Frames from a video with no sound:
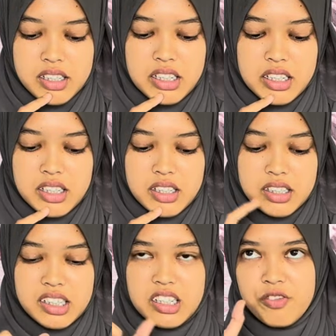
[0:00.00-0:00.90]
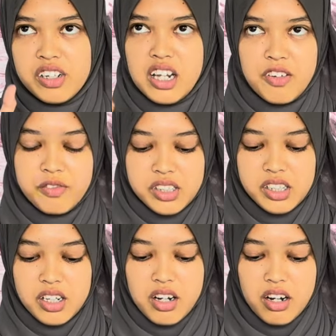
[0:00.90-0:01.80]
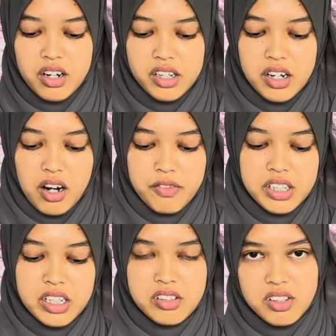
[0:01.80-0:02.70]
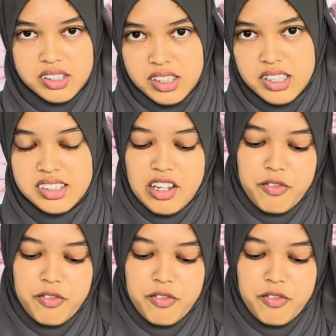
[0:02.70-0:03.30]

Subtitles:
the different level of the resources,